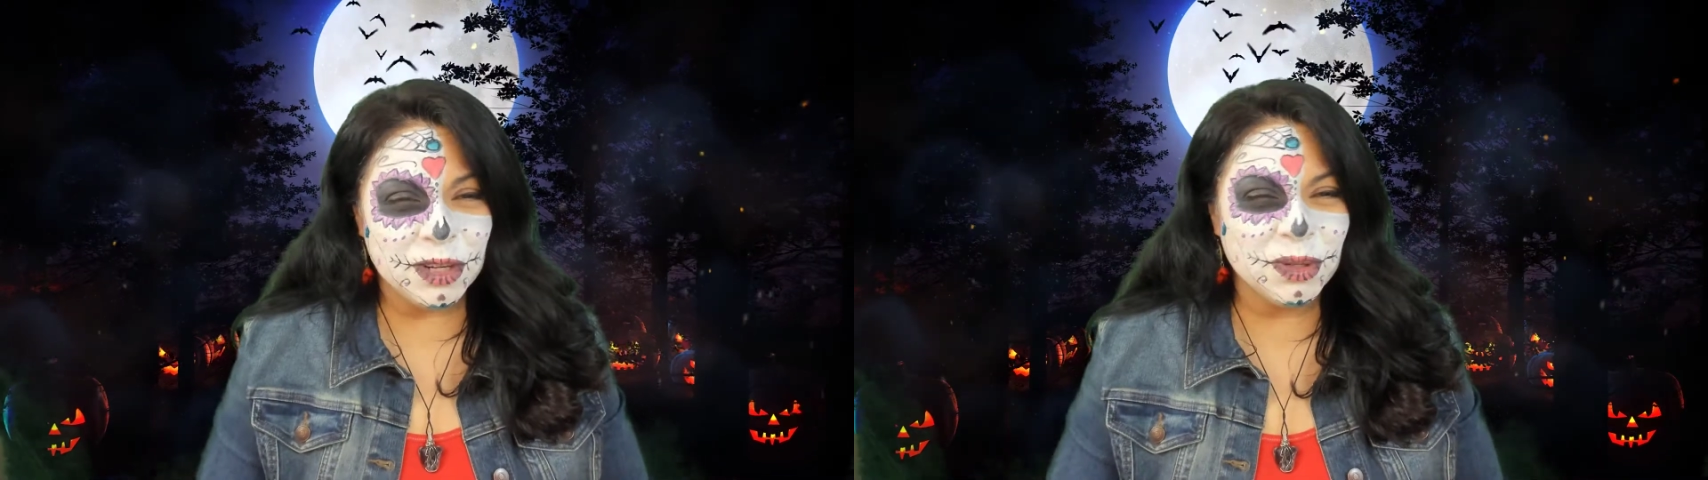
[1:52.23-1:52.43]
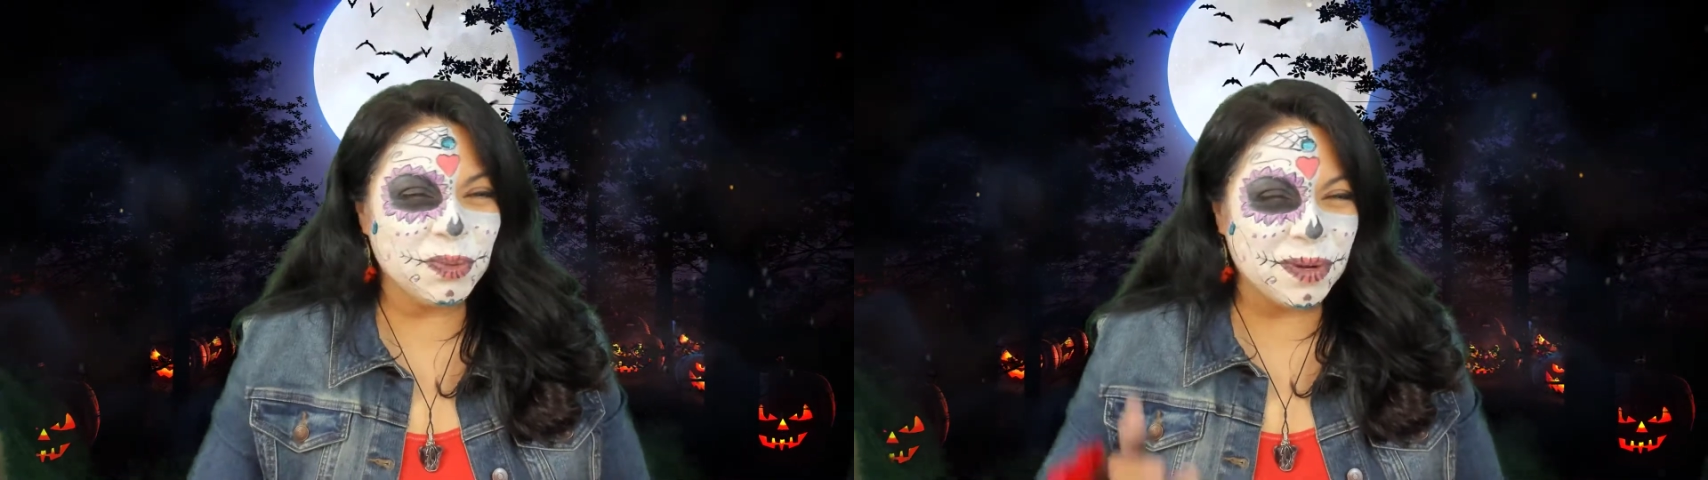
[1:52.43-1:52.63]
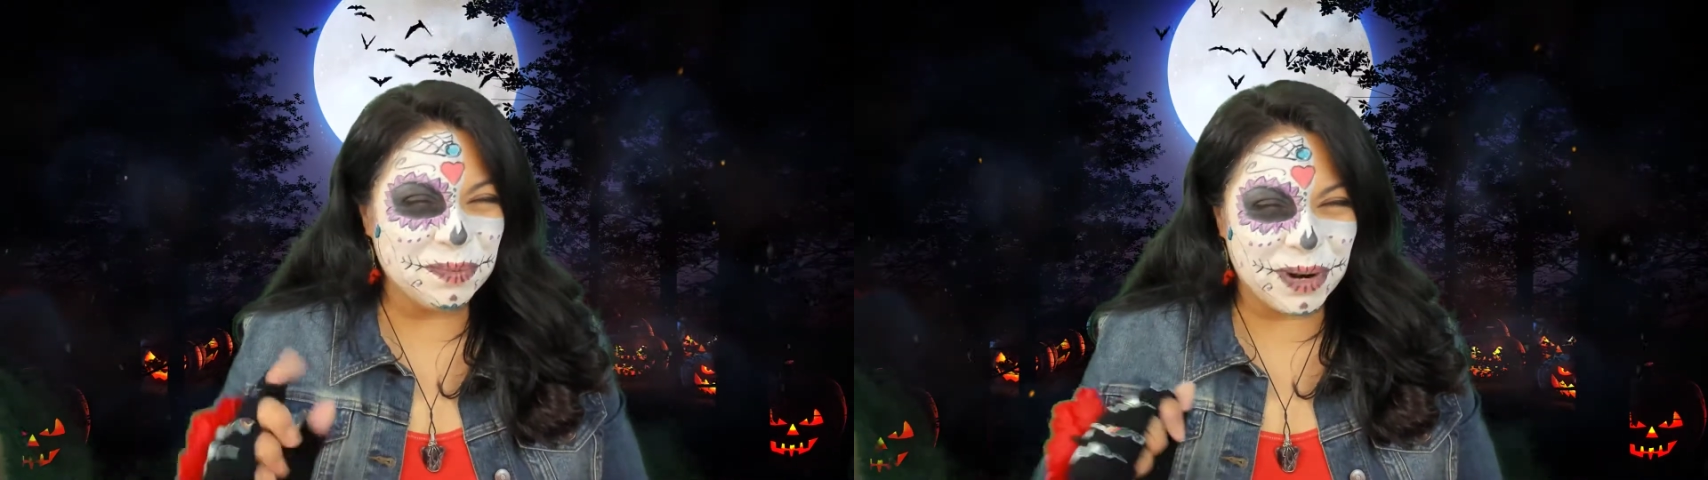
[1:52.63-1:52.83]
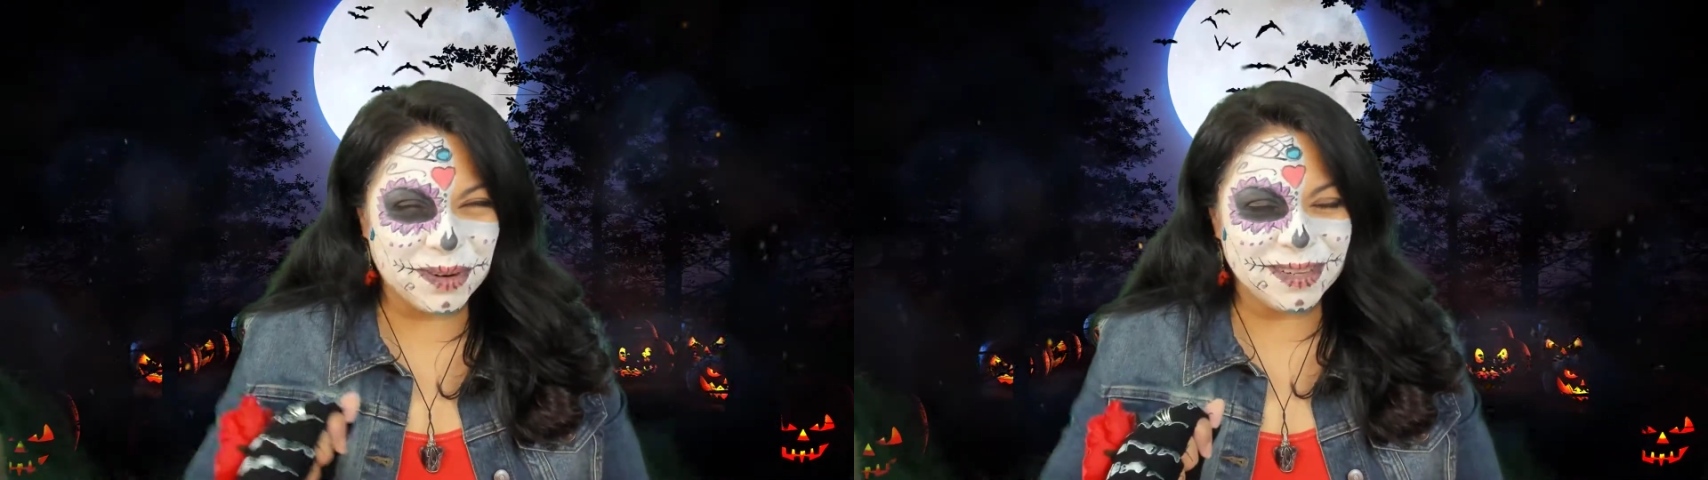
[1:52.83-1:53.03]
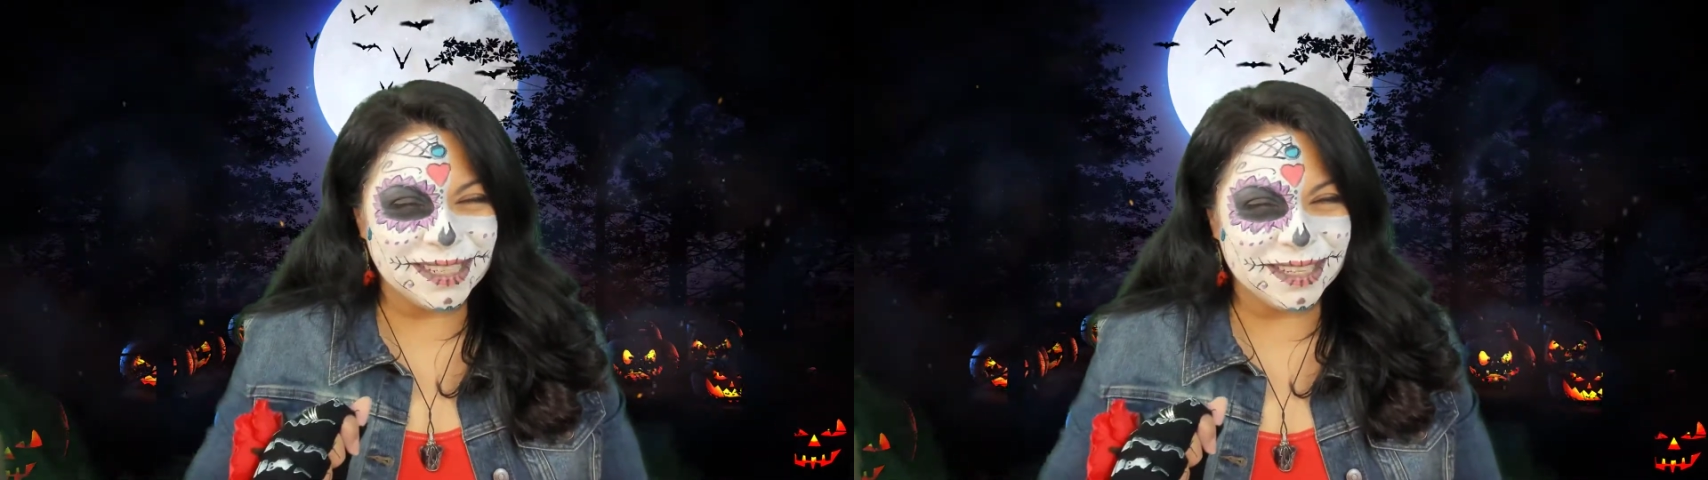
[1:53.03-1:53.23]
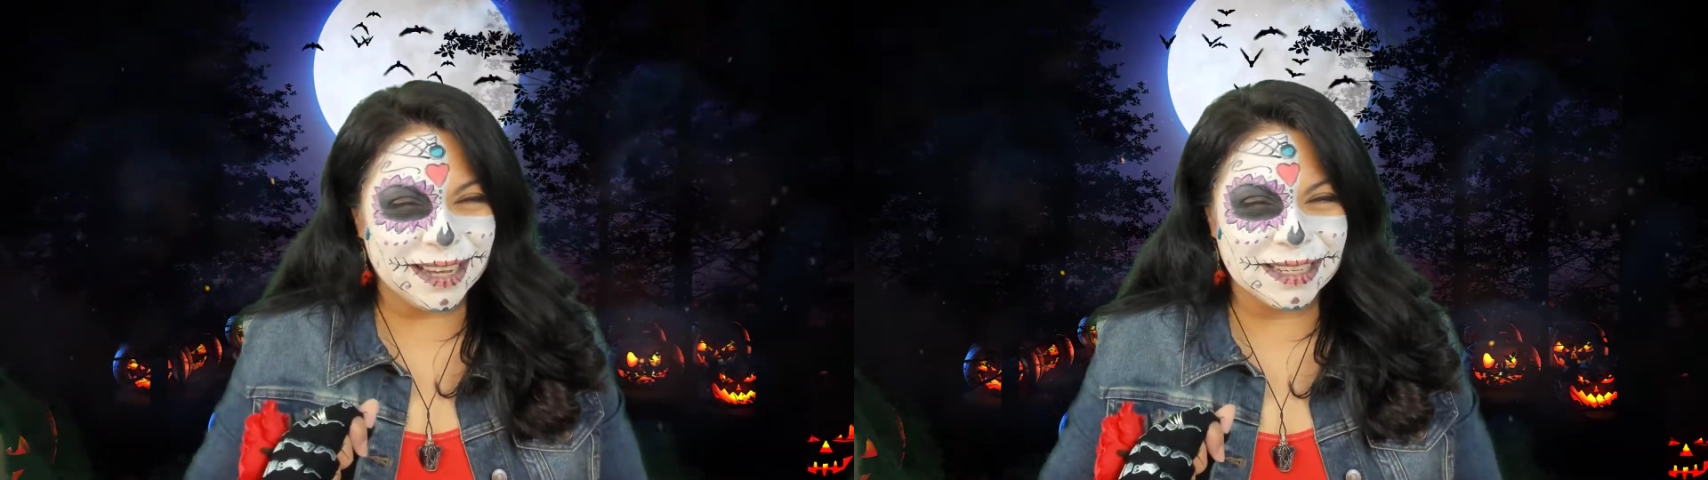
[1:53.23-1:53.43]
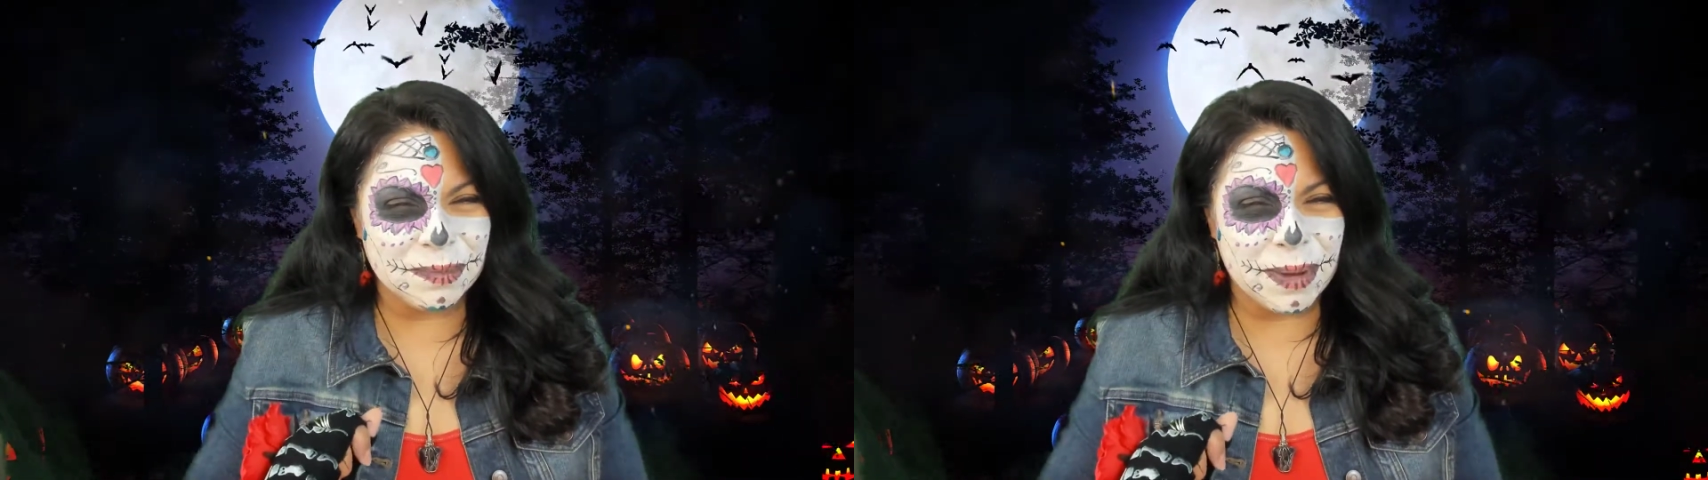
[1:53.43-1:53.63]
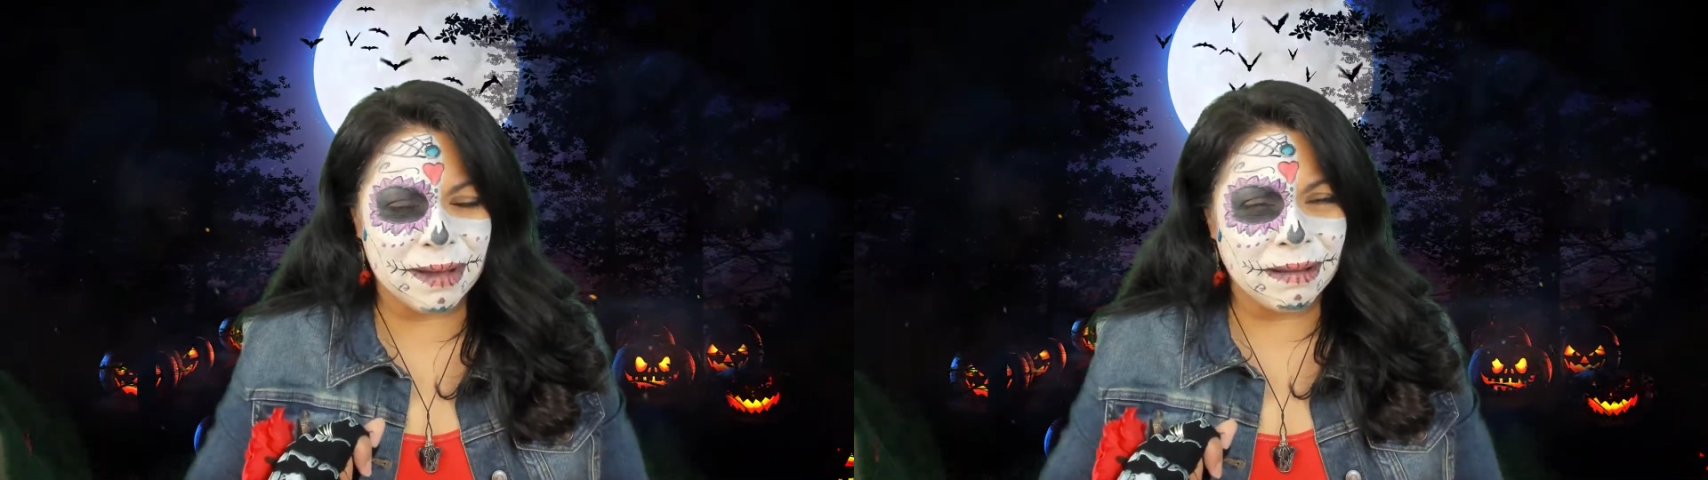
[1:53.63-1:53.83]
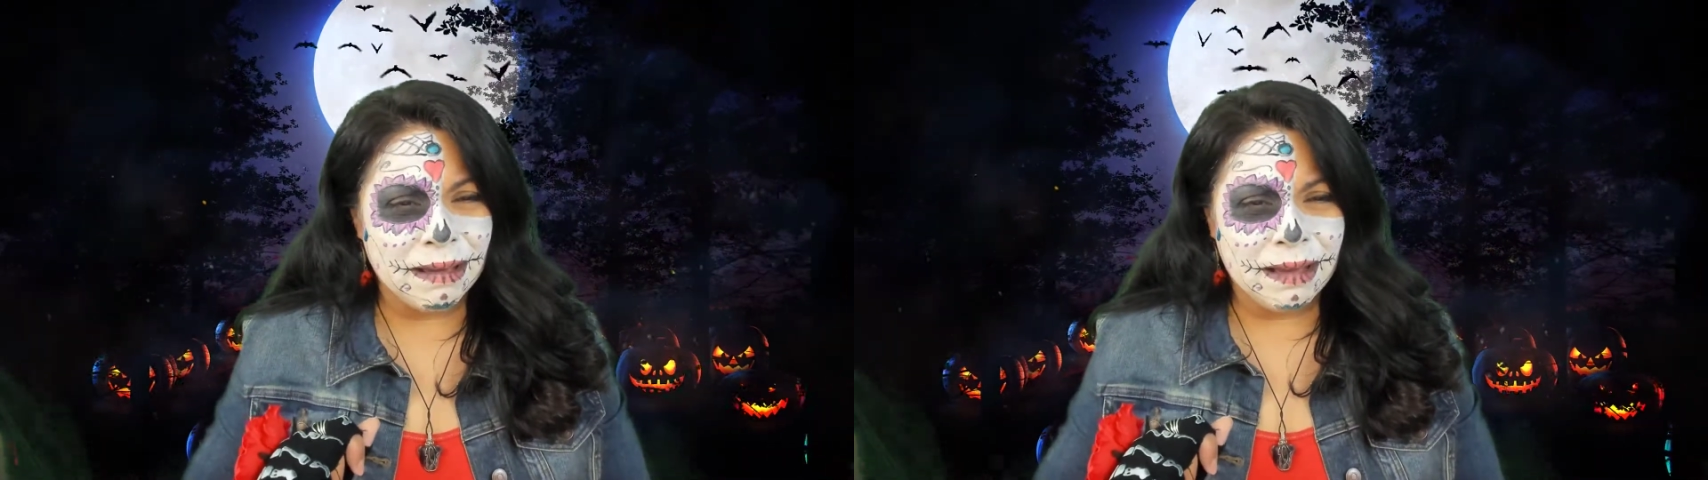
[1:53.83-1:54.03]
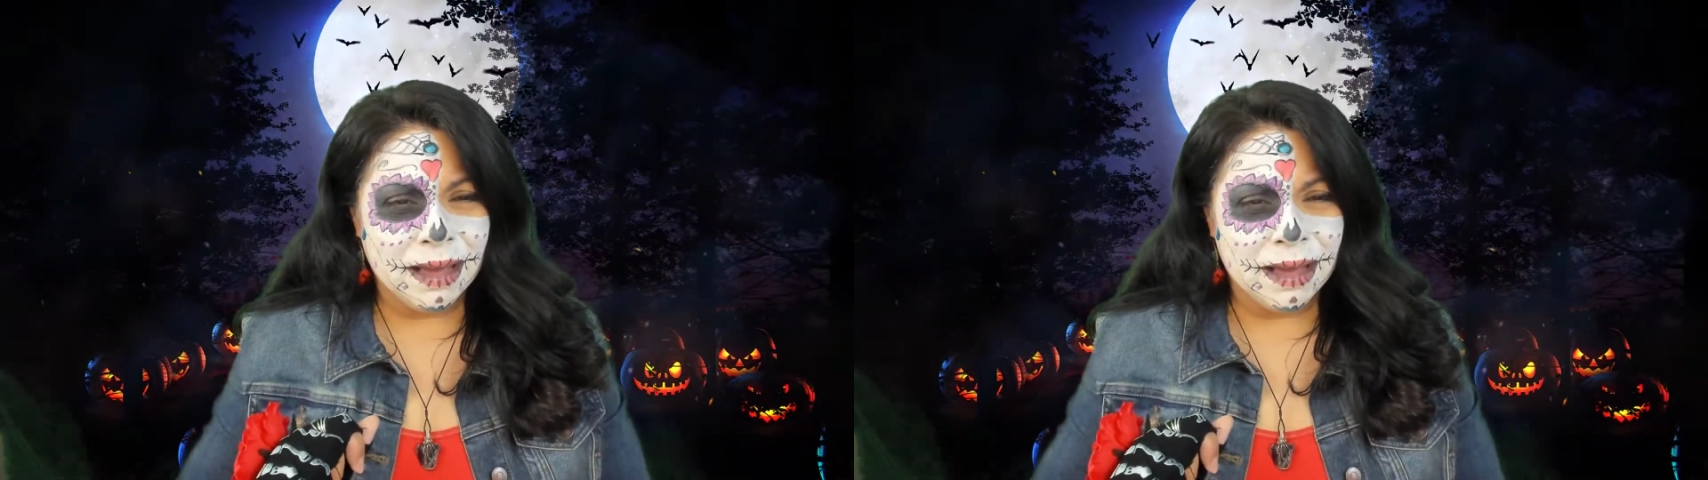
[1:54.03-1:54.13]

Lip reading: There's one part where she talks about